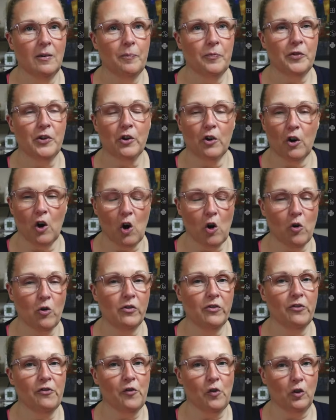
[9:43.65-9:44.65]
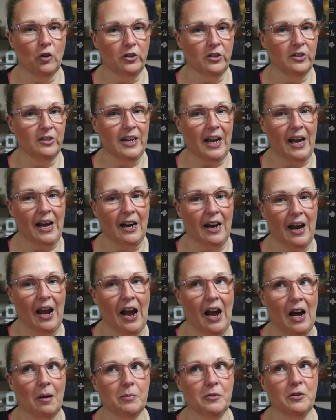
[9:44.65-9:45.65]
your own full stack
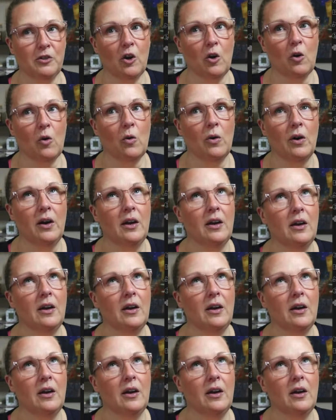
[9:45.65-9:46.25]
app. So